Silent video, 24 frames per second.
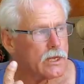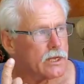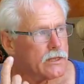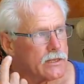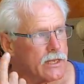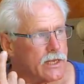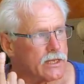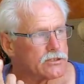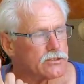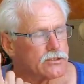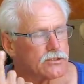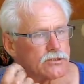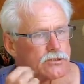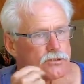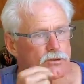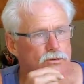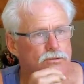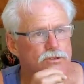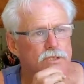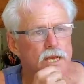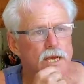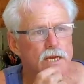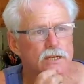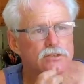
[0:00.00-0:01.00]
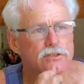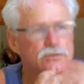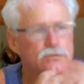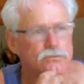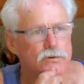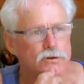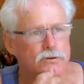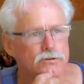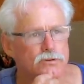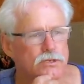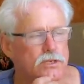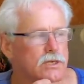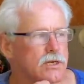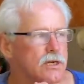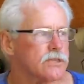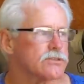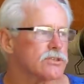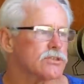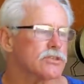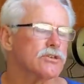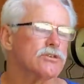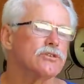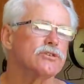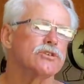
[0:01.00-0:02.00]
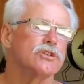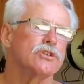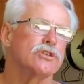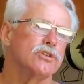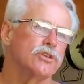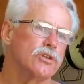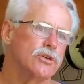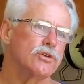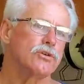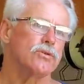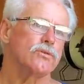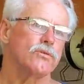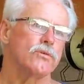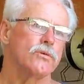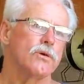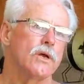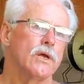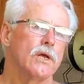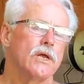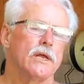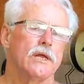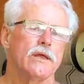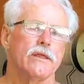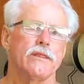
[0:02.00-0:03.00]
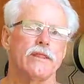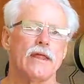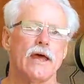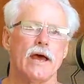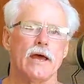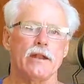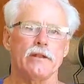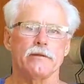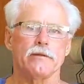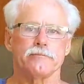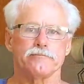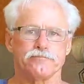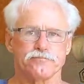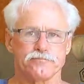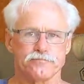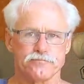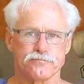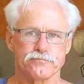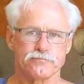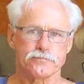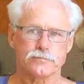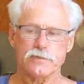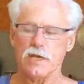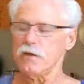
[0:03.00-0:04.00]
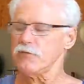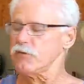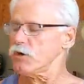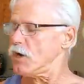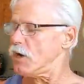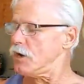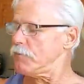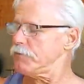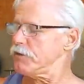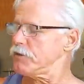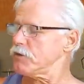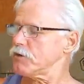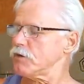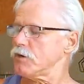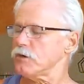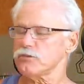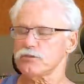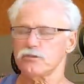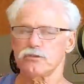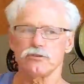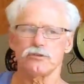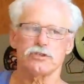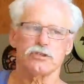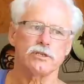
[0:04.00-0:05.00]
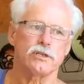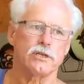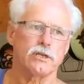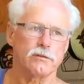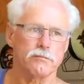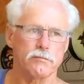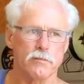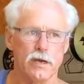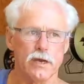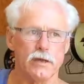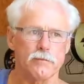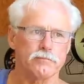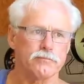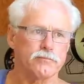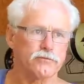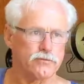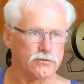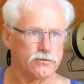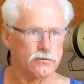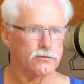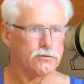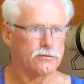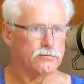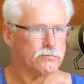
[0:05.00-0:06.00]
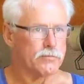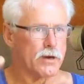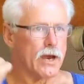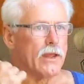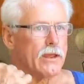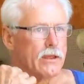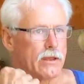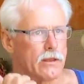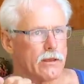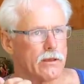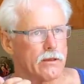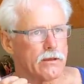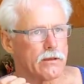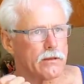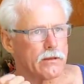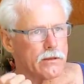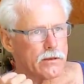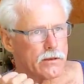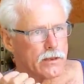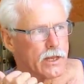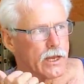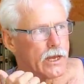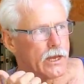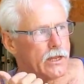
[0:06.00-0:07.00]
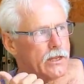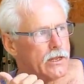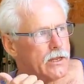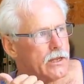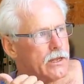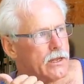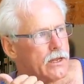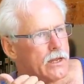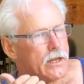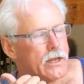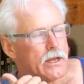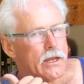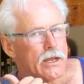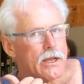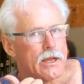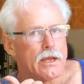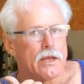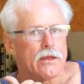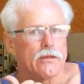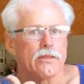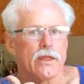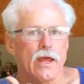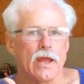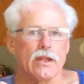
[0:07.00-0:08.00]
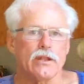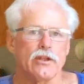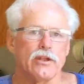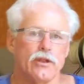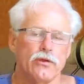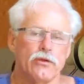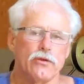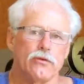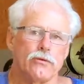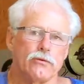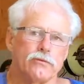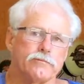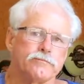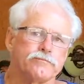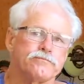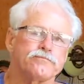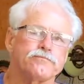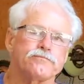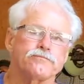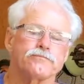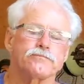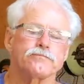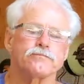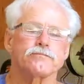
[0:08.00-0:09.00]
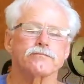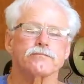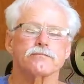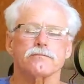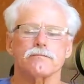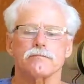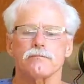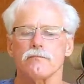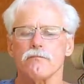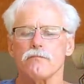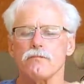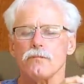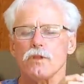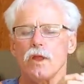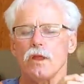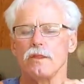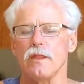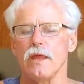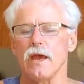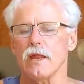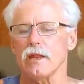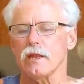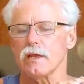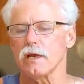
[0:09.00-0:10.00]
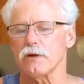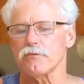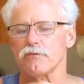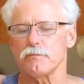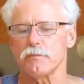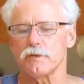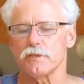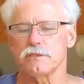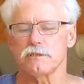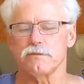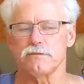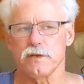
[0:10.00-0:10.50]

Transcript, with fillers: And that's because those guys who wrote the Constitution knew that I have a copy of the Constitution in my bike, okay? They knew that governments